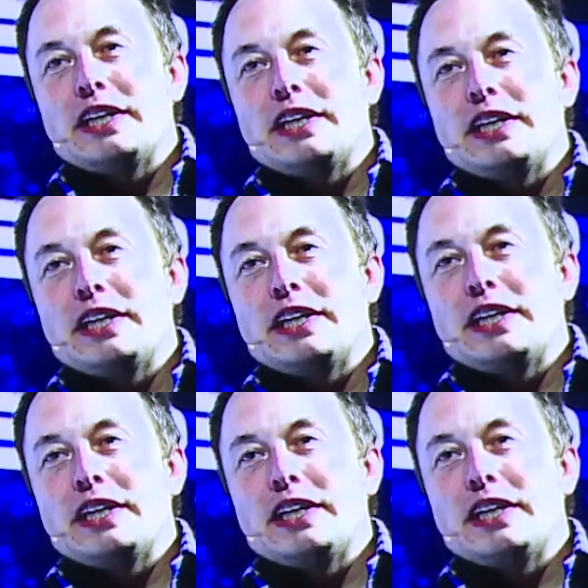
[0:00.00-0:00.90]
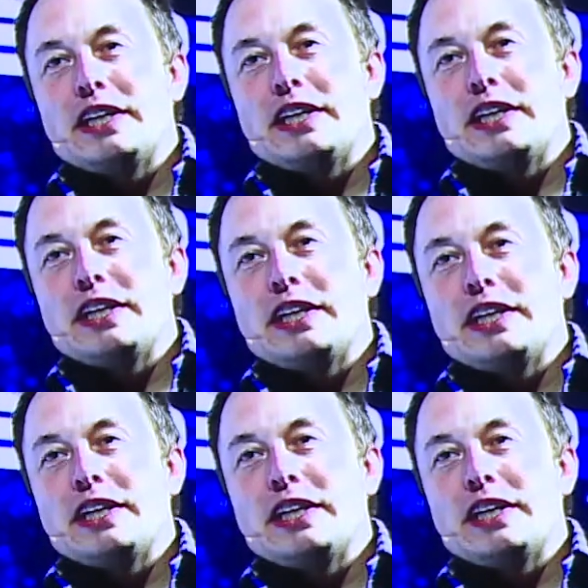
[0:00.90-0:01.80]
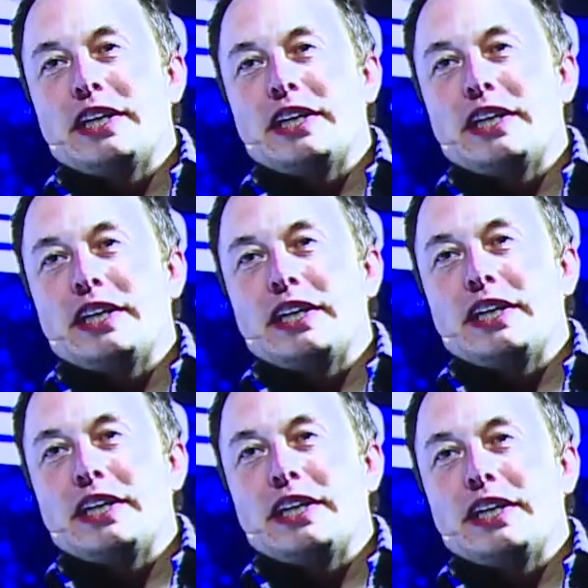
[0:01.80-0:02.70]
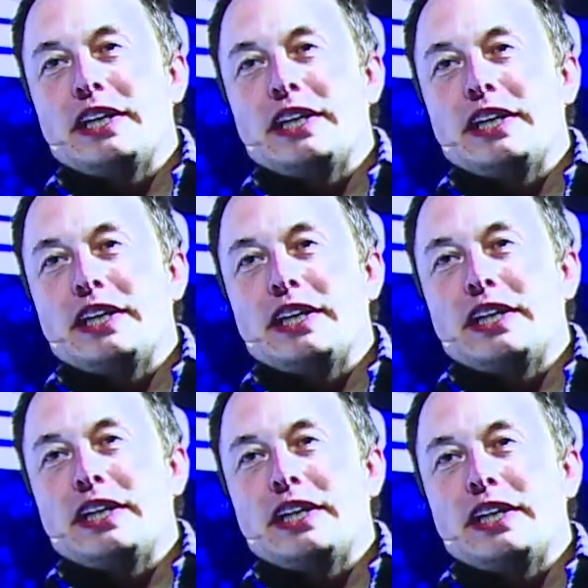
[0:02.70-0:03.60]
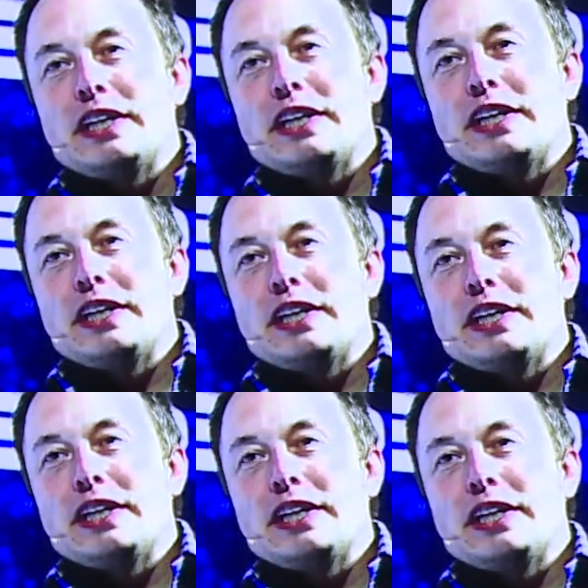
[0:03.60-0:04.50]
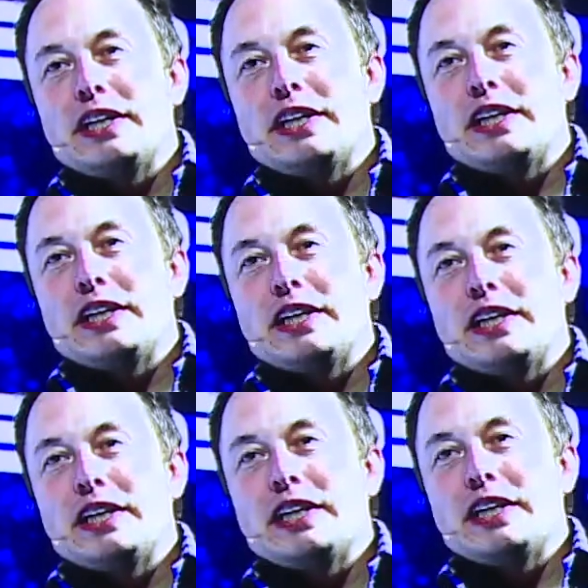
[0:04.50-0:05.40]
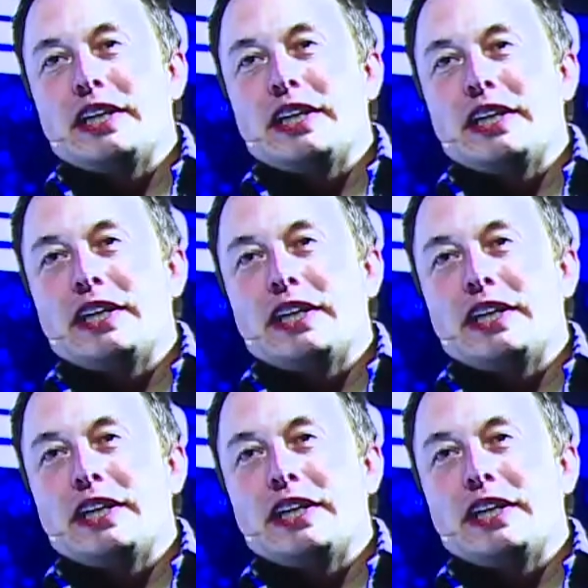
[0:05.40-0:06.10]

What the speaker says: This person isn't speaking.